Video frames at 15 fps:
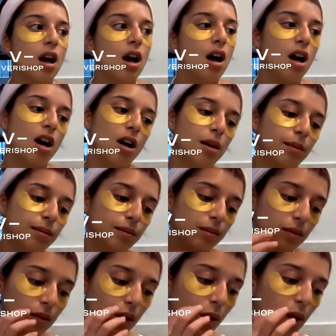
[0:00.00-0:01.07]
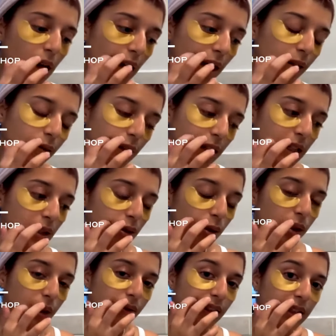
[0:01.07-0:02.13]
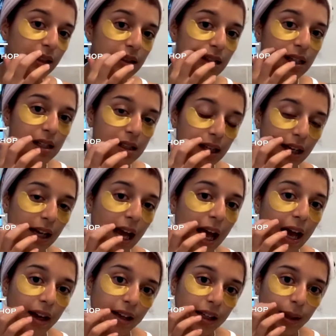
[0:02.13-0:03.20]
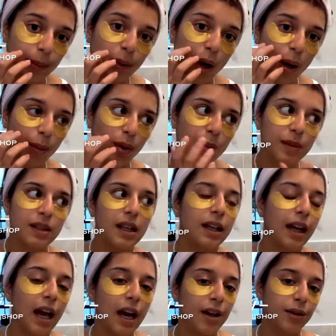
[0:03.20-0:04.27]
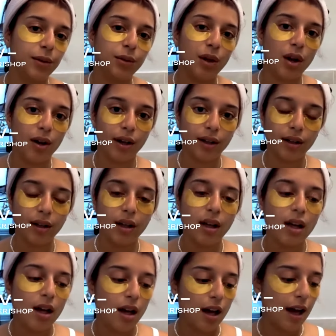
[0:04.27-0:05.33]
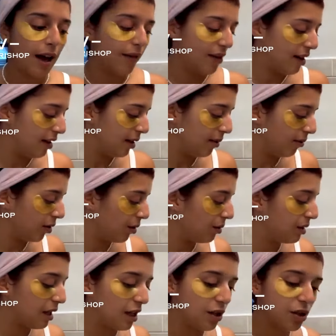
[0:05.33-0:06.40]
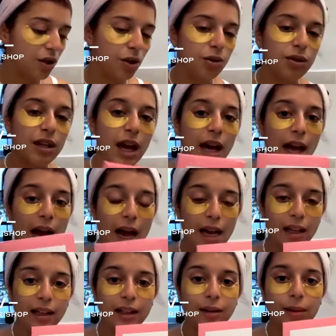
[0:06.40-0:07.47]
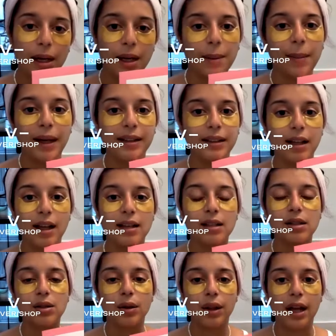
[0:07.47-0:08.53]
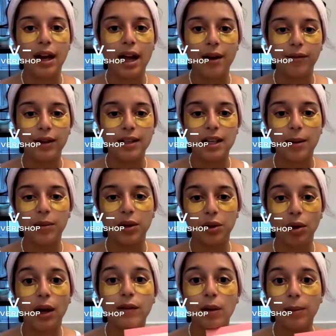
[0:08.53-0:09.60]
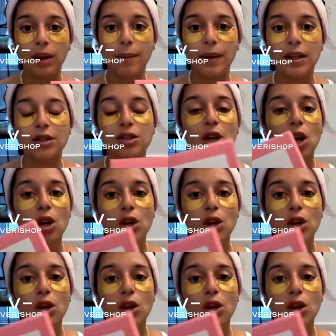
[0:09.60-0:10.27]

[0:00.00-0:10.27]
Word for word: um, or have any sort of like cystic acne problems like I do not, have any of those issues, I highly recommend this. So then every time you do have a blemish,